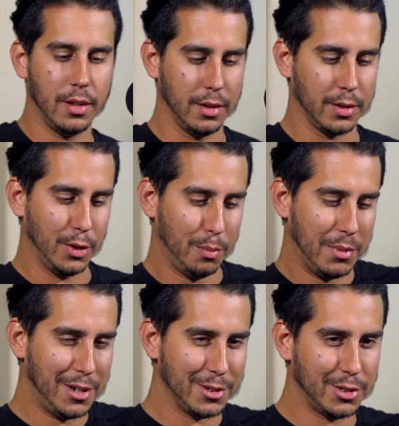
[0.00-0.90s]
like, little
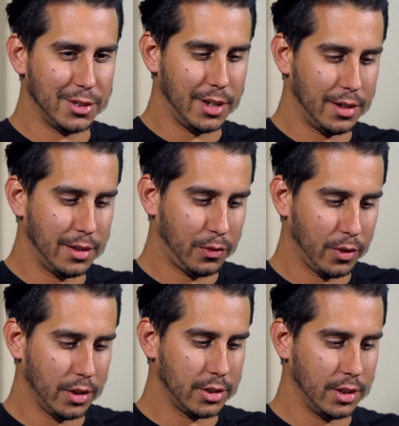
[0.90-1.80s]
me just sitting in the
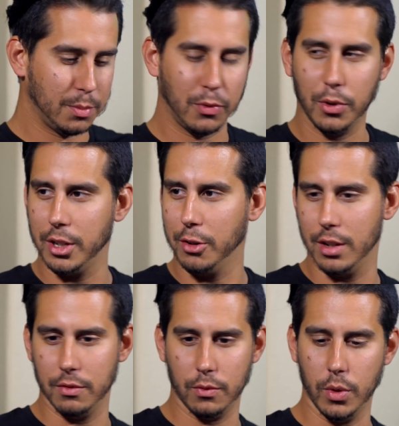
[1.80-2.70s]
front seats before the
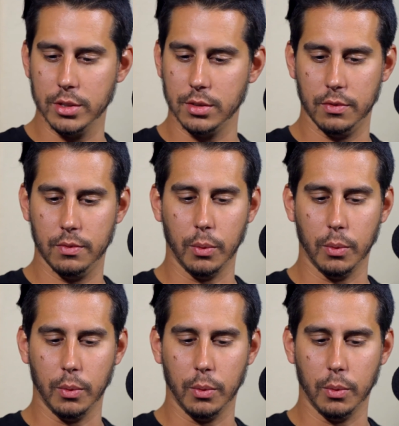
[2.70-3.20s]
internet wasn't